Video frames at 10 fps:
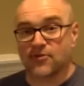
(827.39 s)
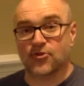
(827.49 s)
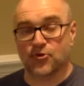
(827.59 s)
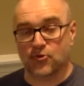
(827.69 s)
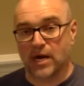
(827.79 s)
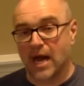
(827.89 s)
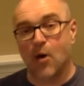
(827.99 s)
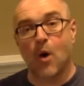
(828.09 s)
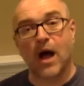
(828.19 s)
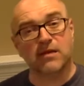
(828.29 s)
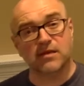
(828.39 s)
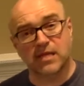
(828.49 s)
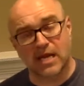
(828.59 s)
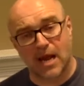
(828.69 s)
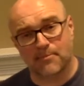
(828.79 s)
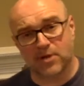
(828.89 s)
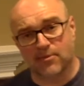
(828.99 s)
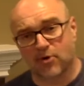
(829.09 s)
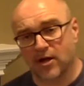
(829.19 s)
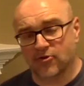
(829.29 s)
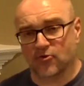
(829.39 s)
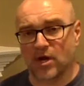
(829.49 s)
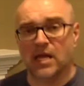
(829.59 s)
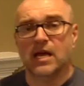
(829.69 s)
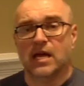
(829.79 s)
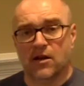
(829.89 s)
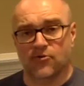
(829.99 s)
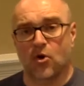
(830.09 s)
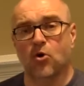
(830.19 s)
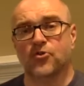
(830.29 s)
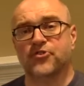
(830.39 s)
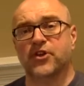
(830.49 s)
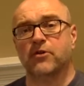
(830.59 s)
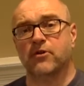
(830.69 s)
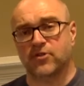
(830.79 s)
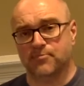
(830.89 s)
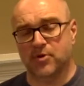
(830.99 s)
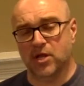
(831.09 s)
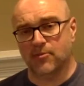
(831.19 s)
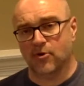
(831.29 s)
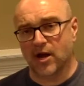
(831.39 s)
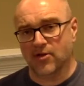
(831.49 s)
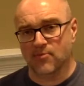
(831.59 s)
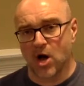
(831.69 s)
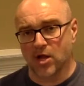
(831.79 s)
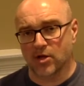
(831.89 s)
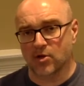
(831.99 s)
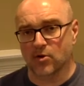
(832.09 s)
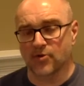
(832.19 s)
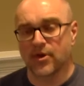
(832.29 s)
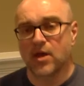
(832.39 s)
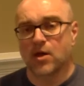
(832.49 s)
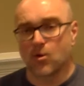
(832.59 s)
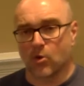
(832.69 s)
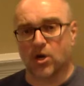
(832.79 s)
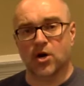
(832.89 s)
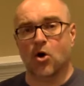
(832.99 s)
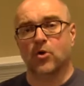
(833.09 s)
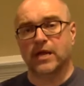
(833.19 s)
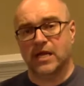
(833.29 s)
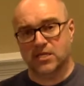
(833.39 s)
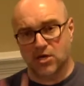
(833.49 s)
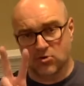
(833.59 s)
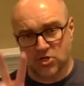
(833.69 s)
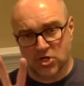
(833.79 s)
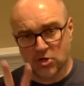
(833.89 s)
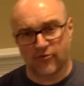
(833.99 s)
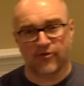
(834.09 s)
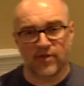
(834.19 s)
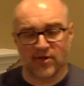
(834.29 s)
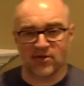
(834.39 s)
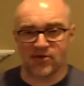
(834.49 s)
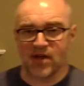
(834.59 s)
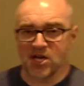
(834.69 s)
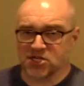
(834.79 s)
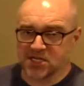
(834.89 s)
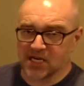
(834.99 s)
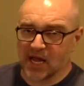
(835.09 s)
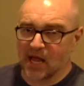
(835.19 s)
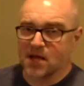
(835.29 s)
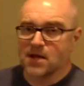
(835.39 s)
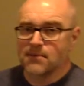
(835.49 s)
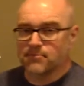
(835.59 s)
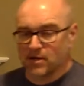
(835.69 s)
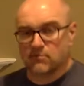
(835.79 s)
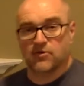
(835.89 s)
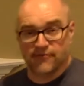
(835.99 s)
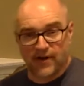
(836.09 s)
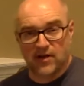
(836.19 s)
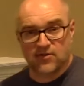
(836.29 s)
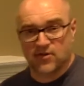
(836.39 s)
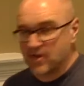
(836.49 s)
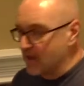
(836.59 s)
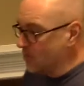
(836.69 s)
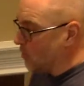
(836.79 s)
it's 3. Now, why is it DNA polymerase 3? There's a whole series of polymerase molecules. We're going to only need to know 2 for this discussion today, but suffice to say, the